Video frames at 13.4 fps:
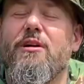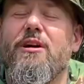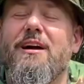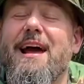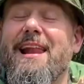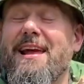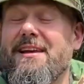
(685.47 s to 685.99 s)
are
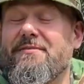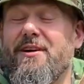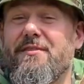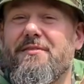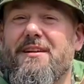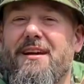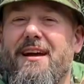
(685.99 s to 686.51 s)

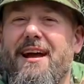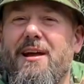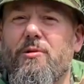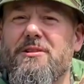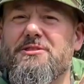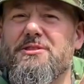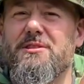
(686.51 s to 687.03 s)

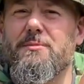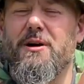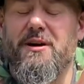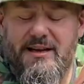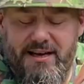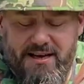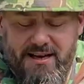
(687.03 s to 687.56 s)
L85A1s on the
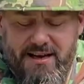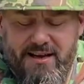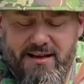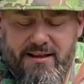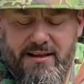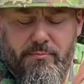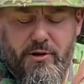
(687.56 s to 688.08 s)
market.
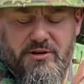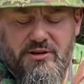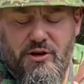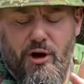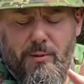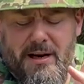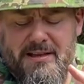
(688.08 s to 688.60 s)
They're most
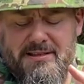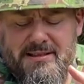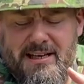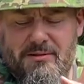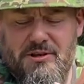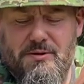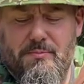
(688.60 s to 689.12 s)
commonly
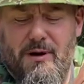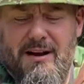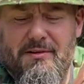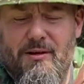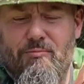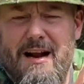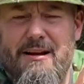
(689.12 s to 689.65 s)
distinguished by having
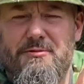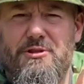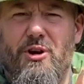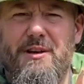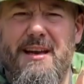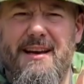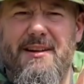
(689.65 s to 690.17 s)
a round
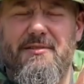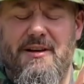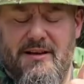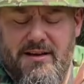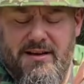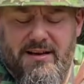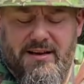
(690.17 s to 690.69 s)
cocking lever
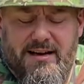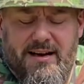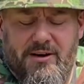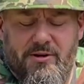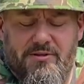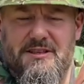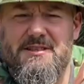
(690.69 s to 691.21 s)
and
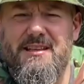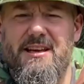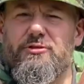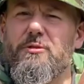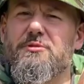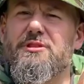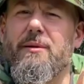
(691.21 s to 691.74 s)
not this
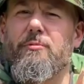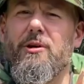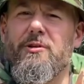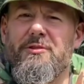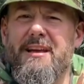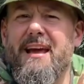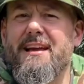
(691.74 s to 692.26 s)
teardrop shaped one
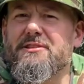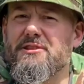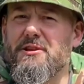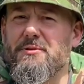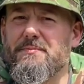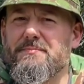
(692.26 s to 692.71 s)
on the A2.